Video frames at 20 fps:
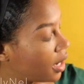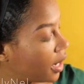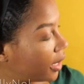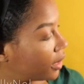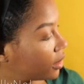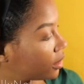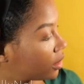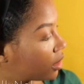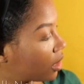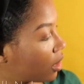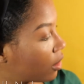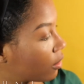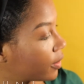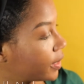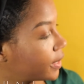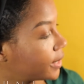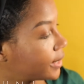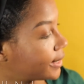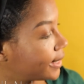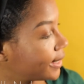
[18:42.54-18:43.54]
And so
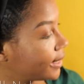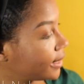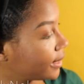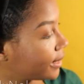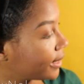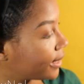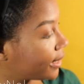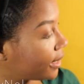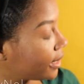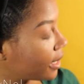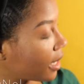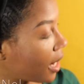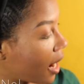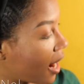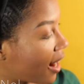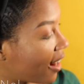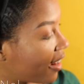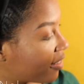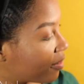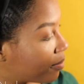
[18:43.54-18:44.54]
recently
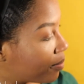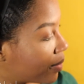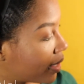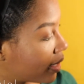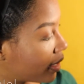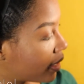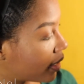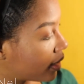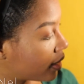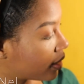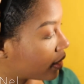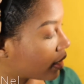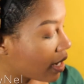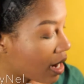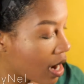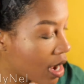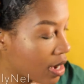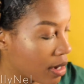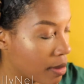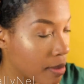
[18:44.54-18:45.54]
I've been
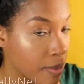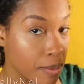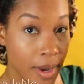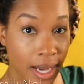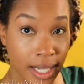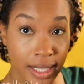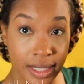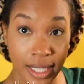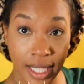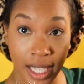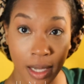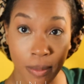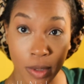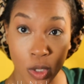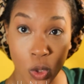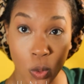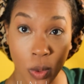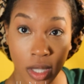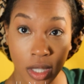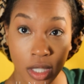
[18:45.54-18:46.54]
kind of mixing it
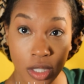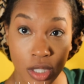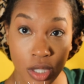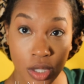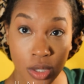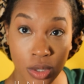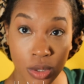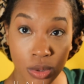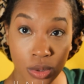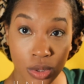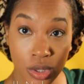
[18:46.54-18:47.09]
between the two.